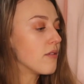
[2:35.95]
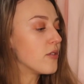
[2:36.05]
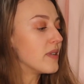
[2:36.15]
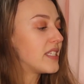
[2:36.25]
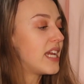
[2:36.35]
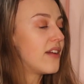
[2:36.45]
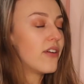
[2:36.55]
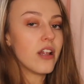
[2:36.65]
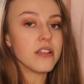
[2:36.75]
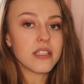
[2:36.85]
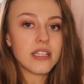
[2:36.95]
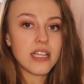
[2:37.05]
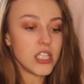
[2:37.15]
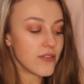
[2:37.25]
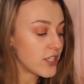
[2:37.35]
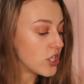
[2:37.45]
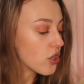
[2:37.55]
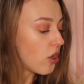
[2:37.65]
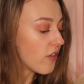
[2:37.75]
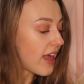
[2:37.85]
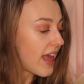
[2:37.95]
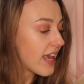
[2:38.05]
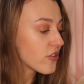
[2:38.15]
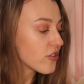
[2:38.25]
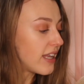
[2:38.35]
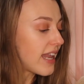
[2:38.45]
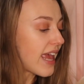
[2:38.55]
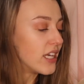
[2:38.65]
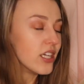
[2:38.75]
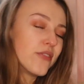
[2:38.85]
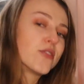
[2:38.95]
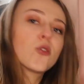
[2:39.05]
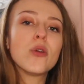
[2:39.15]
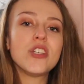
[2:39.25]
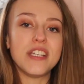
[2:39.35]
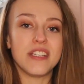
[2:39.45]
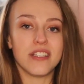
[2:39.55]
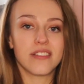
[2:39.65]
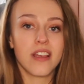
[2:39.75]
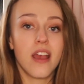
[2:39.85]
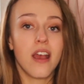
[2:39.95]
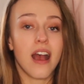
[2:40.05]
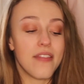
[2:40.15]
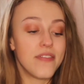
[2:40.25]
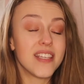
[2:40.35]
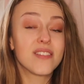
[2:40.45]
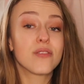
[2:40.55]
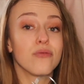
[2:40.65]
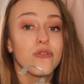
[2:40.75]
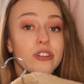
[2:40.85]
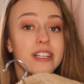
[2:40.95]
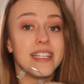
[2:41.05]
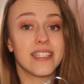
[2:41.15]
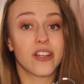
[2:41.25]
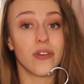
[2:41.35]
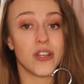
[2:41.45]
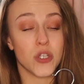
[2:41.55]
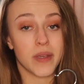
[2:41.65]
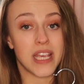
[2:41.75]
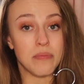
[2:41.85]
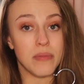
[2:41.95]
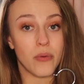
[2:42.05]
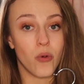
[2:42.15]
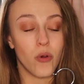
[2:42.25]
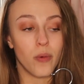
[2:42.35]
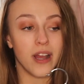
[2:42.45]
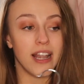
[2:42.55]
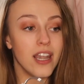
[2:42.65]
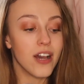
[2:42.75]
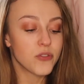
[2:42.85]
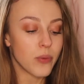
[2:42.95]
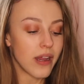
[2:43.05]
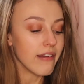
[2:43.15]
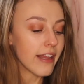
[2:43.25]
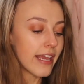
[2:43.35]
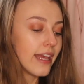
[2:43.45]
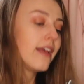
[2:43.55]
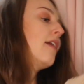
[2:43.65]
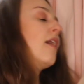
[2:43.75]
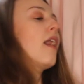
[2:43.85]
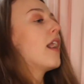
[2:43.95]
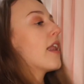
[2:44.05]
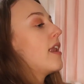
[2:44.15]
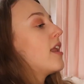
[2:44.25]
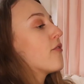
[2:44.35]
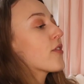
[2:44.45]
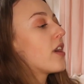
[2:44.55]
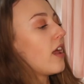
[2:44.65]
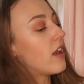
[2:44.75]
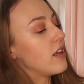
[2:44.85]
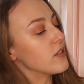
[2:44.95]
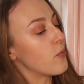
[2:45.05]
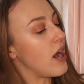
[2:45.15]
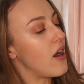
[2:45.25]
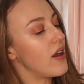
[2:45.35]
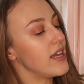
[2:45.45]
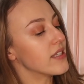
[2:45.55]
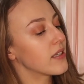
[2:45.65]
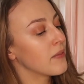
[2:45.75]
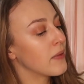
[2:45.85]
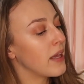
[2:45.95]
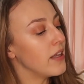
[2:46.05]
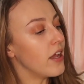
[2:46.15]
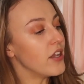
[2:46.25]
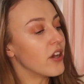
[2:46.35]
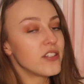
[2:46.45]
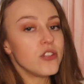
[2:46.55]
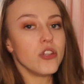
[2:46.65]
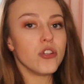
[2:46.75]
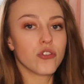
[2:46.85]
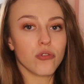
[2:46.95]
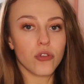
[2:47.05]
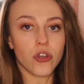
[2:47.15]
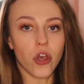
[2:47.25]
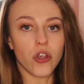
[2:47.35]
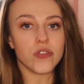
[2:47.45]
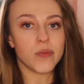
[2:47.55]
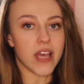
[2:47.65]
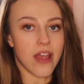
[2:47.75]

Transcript: the material underneath. You've actually got that extra layer of squishiness. And this really did a great job at keeping me warm. I loved wearing it. And I love the colour as well. It's a nice neutral that goes with